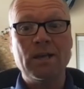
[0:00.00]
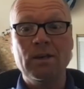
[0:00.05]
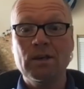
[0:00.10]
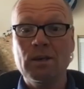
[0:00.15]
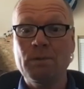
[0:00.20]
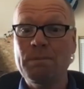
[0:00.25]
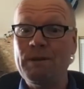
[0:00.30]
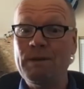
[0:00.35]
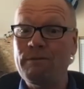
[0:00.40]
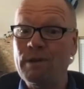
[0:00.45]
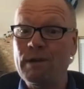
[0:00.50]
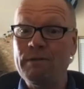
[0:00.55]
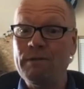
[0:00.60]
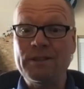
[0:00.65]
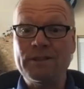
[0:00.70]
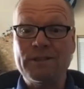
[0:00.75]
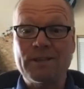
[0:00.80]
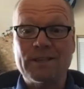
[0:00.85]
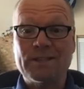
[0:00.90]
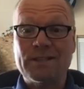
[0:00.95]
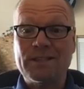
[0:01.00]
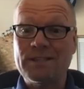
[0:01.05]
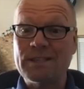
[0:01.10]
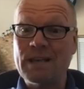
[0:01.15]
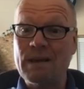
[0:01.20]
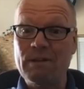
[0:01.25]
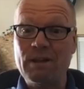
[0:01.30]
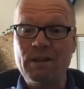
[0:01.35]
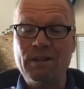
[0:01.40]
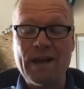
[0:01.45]
It could be 50, 60,
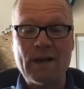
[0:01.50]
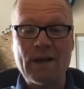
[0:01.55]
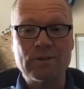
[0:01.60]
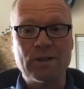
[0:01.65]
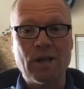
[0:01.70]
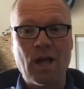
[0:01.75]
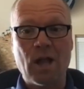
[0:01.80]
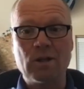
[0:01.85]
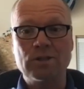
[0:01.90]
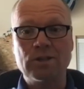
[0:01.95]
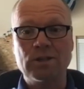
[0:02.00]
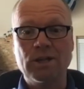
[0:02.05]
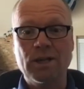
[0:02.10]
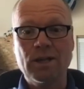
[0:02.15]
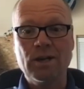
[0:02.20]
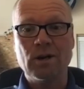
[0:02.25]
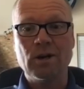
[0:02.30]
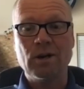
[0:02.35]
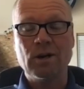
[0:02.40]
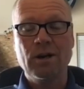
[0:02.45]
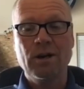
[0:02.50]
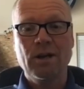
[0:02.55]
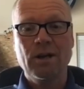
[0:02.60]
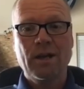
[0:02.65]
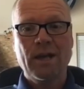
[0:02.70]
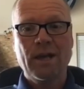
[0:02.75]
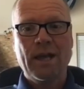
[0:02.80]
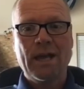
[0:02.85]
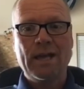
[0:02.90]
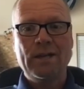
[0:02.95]
70,000 dollars a year.
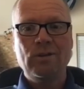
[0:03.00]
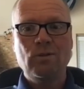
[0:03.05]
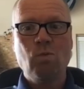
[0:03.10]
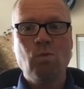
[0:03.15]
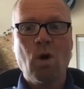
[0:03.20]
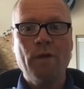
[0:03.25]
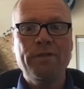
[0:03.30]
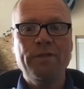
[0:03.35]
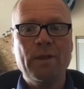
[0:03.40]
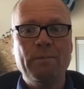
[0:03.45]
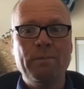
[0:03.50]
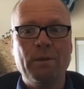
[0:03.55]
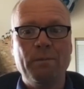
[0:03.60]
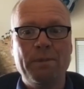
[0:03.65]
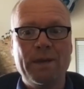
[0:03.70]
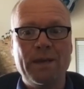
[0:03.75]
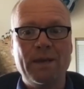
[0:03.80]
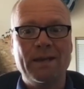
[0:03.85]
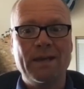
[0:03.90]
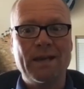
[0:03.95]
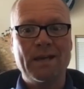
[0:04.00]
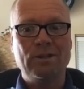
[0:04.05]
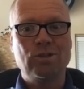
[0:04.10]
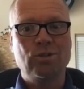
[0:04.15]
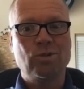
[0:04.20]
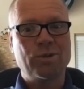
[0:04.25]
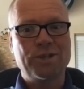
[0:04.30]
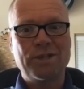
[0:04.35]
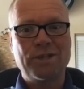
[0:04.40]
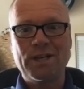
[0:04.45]
And you want them to be again
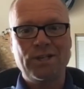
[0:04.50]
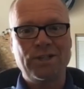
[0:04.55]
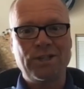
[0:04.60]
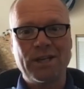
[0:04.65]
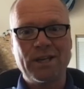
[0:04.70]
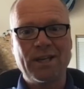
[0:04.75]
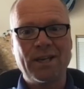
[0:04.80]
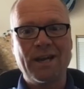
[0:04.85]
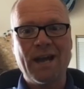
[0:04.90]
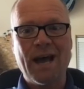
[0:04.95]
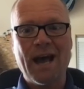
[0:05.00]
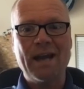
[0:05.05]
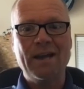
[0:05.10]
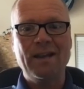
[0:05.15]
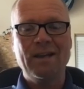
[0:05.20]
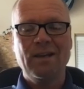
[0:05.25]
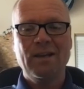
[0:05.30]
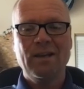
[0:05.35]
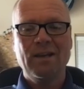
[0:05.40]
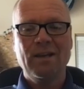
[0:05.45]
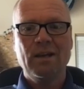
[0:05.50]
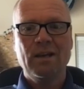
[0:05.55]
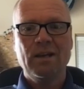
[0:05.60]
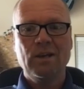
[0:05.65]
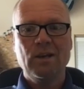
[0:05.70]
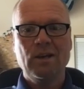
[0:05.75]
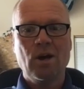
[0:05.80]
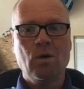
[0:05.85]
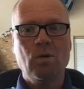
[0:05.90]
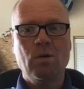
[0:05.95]
strategic and not,
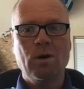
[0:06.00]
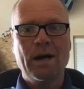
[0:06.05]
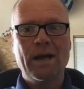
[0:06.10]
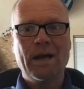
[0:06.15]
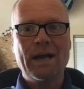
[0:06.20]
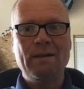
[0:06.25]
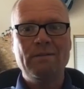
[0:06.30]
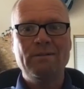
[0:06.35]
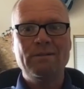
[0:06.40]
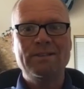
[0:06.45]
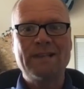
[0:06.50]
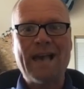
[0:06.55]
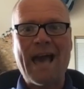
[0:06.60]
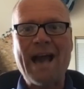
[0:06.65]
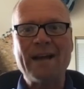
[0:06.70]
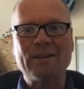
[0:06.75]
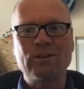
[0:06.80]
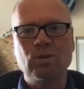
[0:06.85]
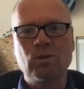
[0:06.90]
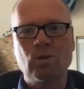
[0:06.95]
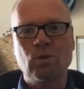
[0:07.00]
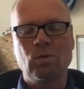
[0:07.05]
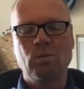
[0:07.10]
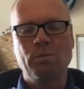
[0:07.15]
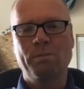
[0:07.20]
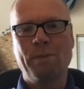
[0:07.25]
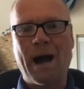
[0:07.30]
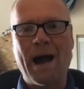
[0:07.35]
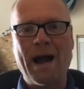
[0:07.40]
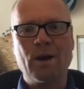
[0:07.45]
you know, a tactical
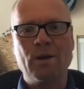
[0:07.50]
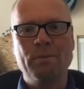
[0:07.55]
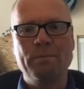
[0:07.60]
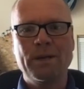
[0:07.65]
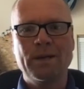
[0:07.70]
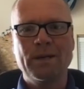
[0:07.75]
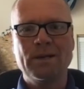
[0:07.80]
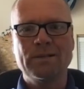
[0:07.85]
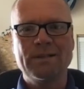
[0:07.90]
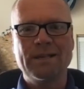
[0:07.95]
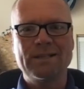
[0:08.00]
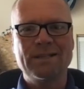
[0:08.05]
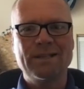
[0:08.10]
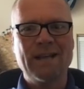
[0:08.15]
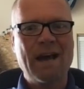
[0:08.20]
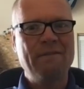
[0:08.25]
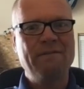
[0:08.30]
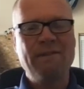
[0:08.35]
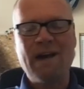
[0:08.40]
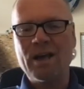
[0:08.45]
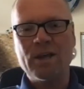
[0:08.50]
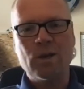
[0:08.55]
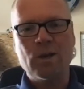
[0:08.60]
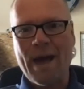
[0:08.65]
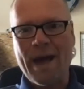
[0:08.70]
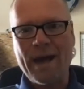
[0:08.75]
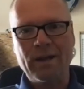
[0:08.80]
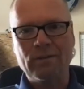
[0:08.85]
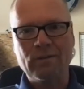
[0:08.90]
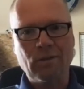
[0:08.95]
buyer because that's not value
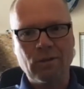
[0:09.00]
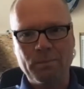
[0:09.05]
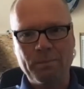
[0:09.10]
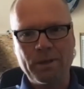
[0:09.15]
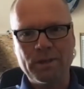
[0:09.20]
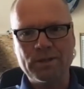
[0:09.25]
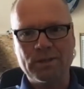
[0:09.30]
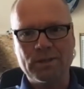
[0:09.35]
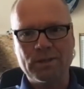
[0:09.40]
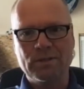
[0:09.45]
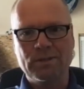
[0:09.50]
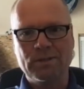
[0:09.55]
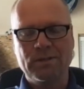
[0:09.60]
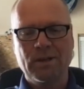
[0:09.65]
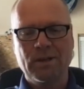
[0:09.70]
added to the business.